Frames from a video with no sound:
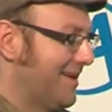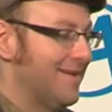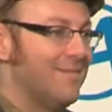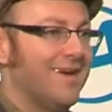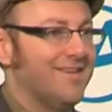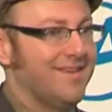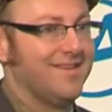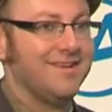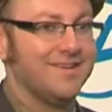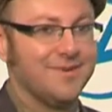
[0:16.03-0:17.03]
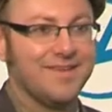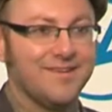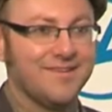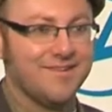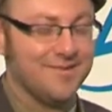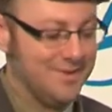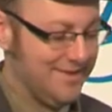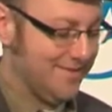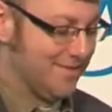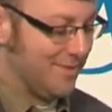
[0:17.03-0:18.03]
him as a senior researcher with
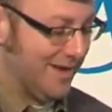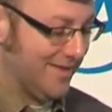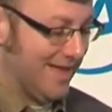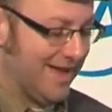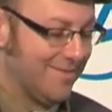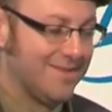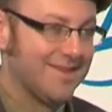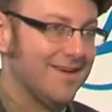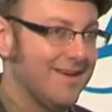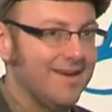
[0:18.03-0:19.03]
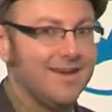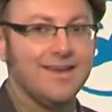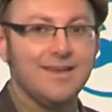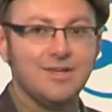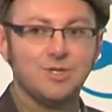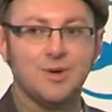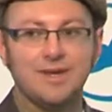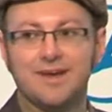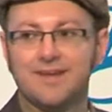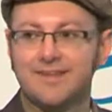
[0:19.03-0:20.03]
Digital Bond Labs. He
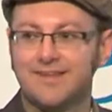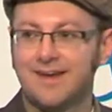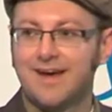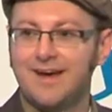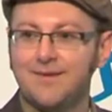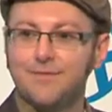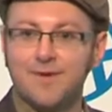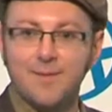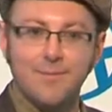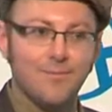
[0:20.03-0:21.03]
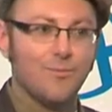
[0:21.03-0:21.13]
joined us from